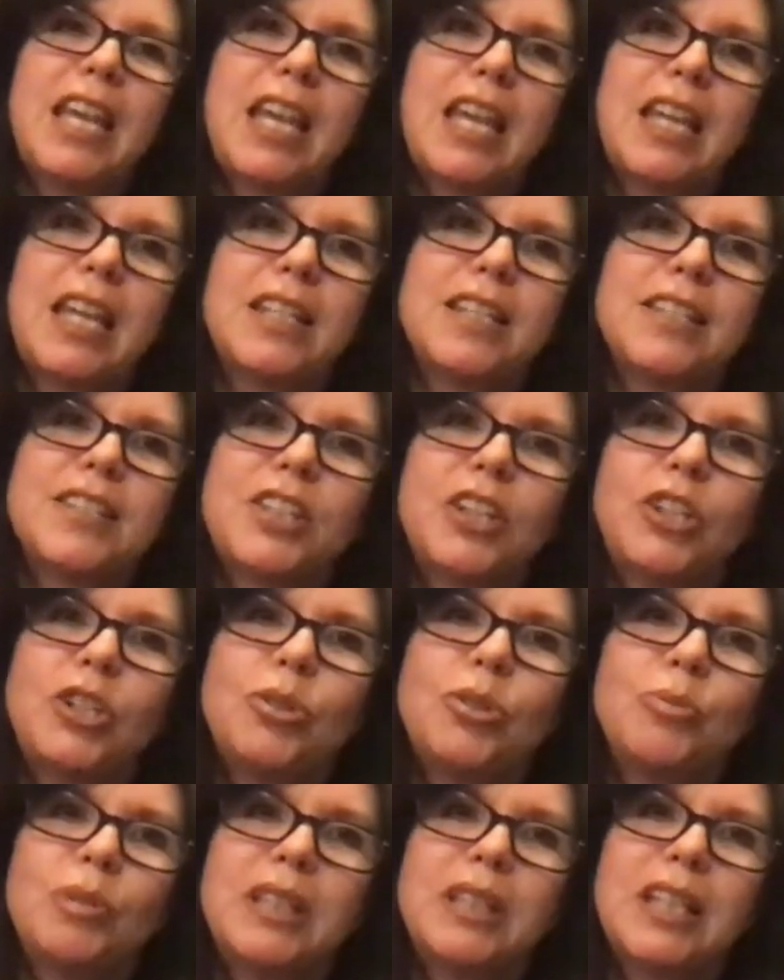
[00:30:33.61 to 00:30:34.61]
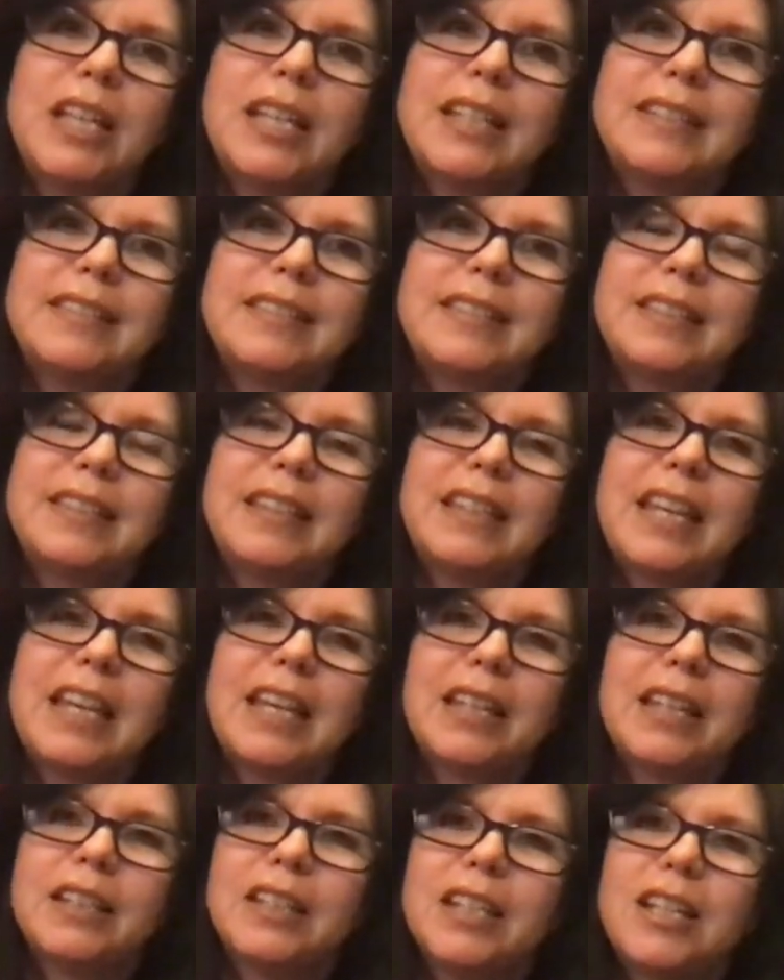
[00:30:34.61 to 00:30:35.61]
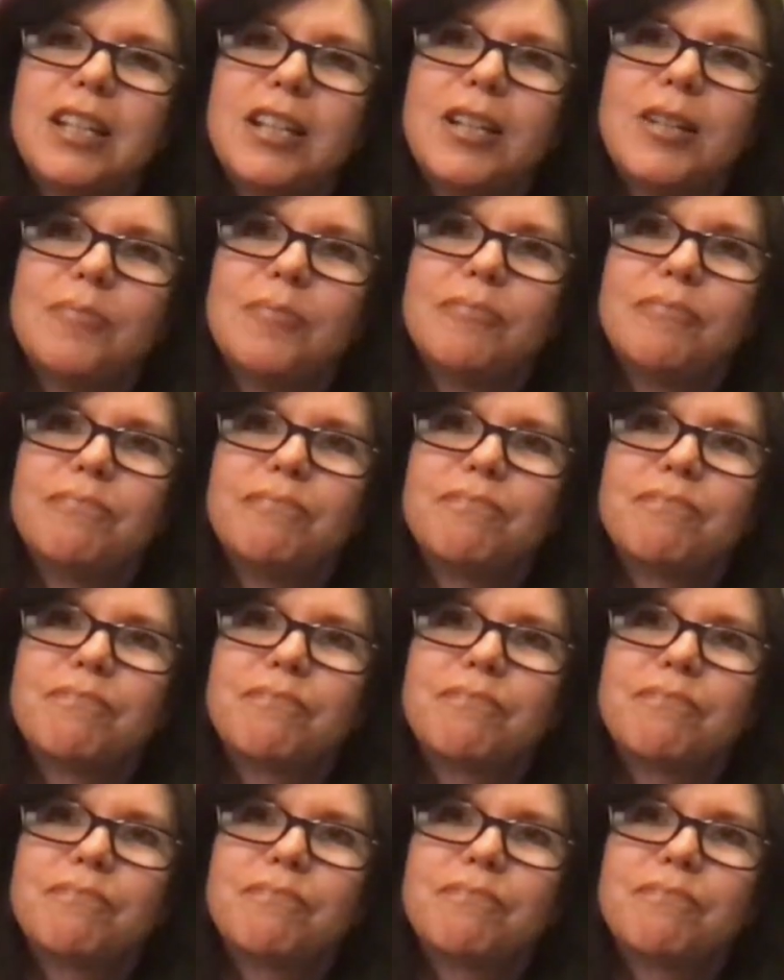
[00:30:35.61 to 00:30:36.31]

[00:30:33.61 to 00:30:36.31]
And so you realize that um,